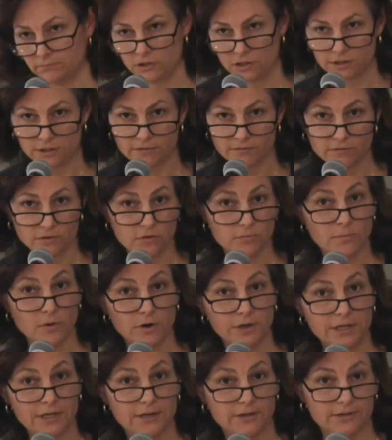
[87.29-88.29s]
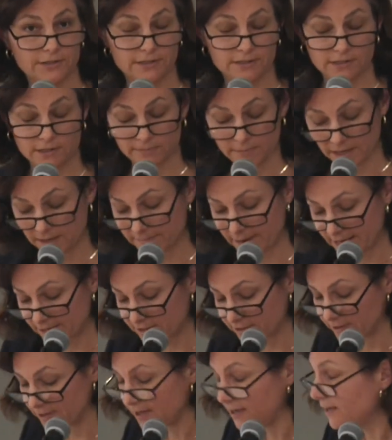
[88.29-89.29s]
Just a few more years, as you might
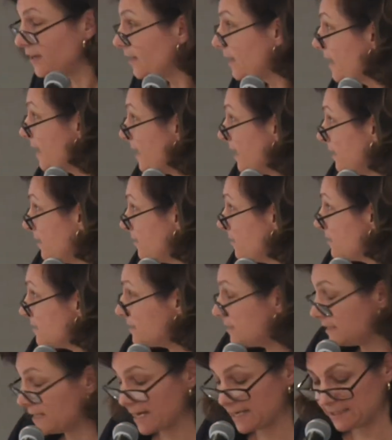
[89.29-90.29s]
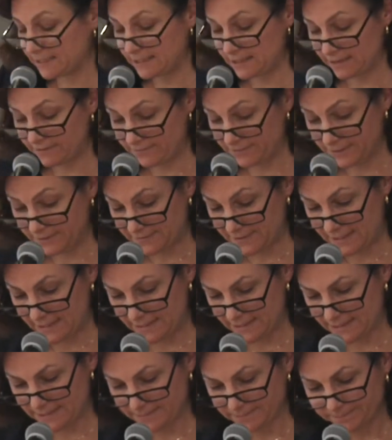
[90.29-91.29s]
imagine. Here's the
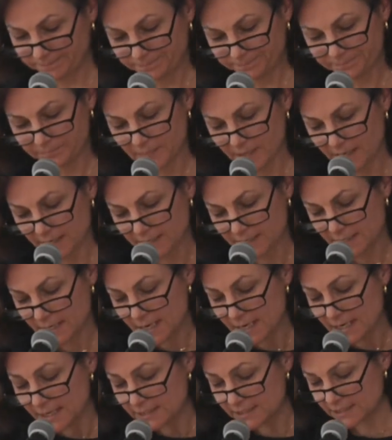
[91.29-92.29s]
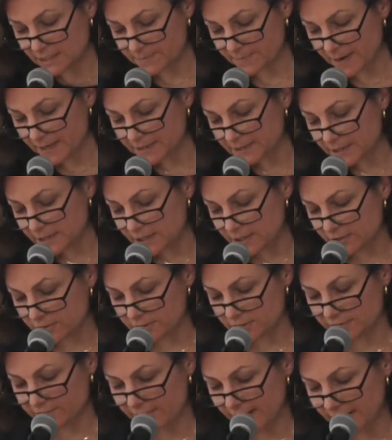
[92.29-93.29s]
1950s. Despite the
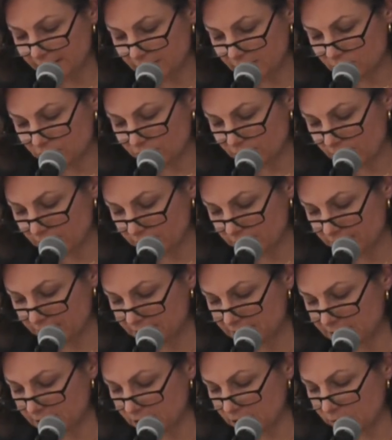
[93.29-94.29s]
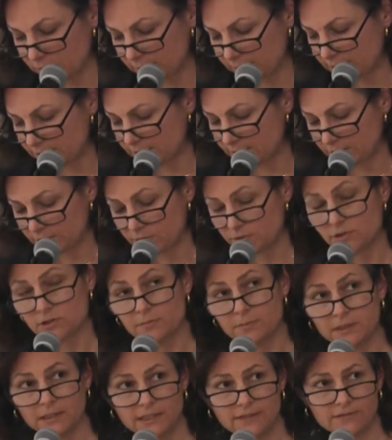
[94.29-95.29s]
years of violent struggle that still awaited those who
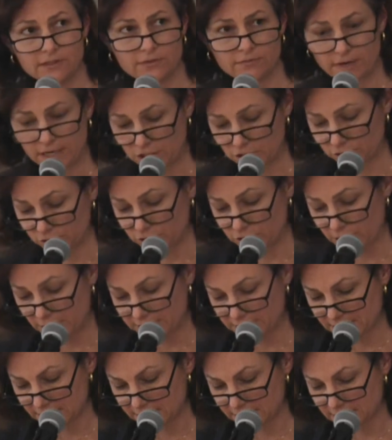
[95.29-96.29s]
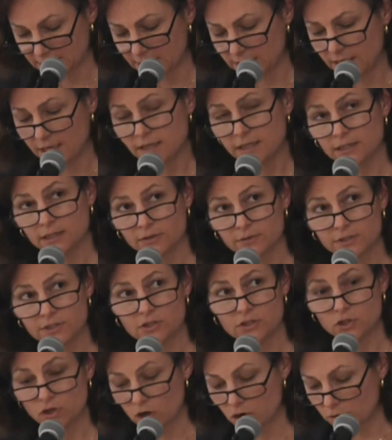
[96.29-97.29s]
believed in racial justice, there
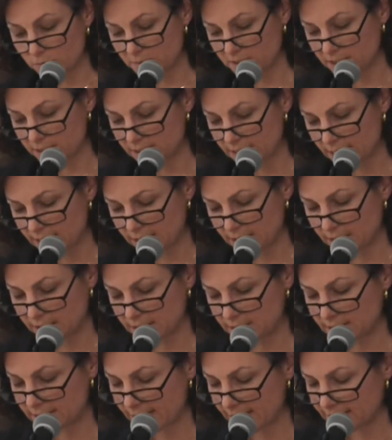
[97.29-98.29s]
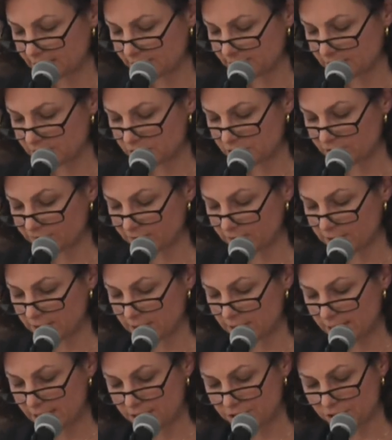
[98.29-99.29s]
was no mistaking the seismic shift in
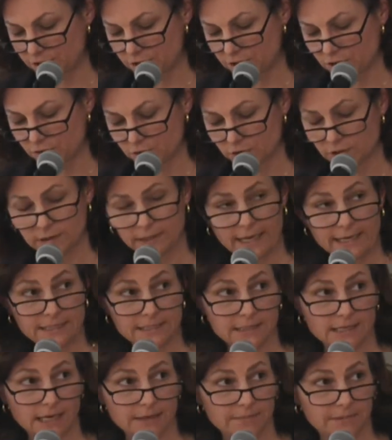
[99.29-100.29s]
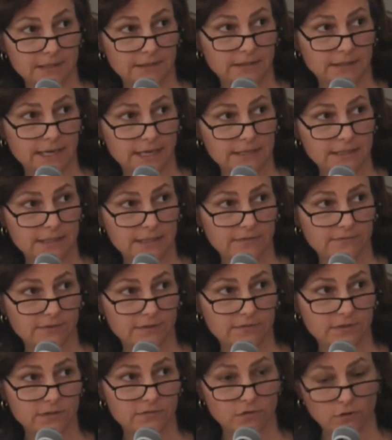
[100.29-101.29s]
the nation's social landscape that the
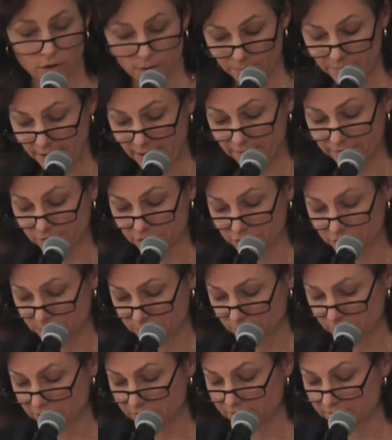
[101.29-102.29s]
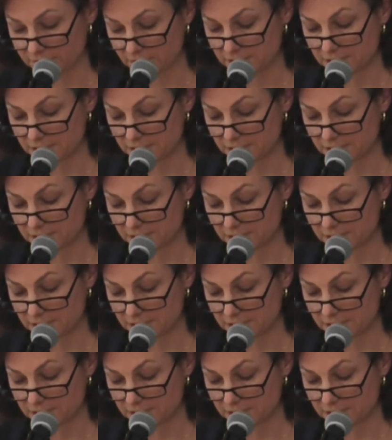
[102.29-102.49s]
1954 Brown versus Board of